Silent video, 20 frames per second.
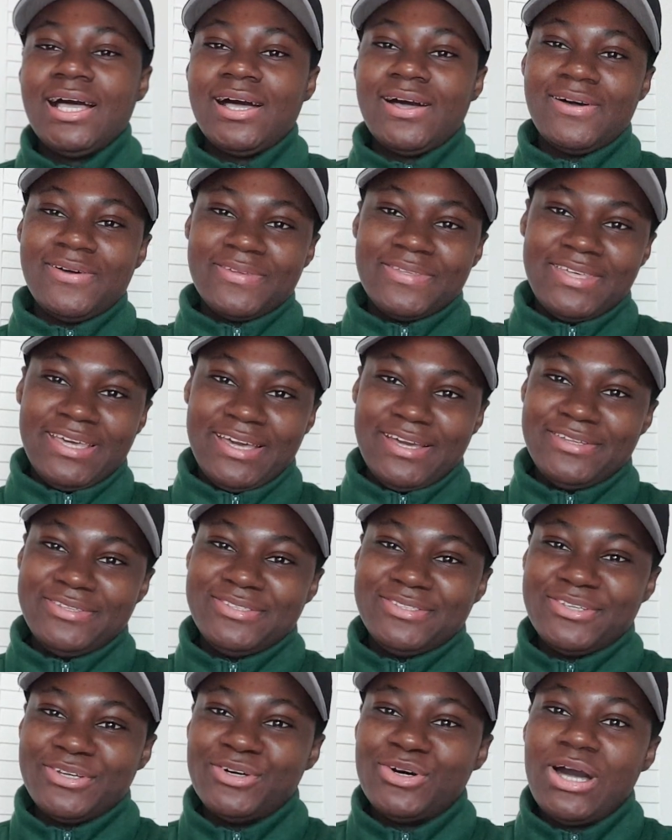Okay,
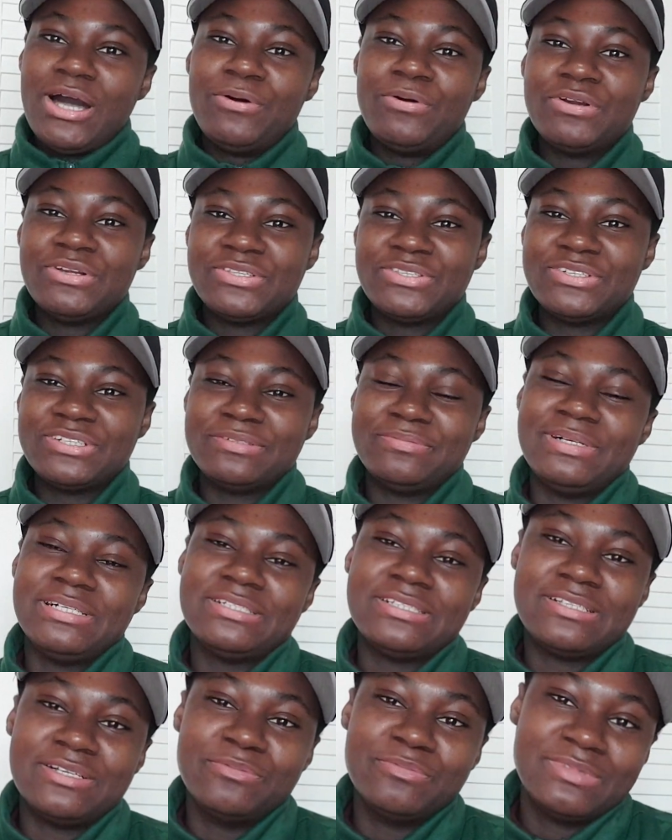so I want to talk
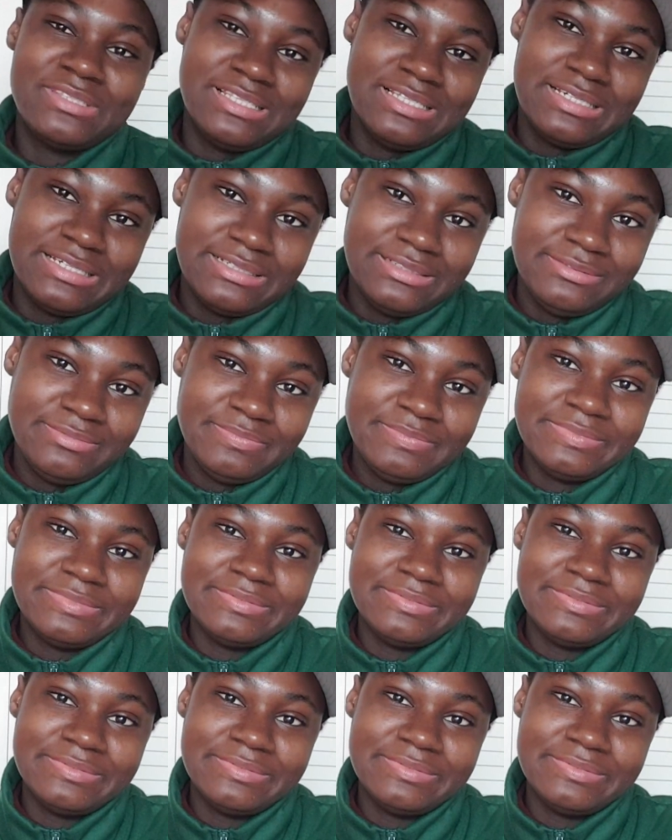about something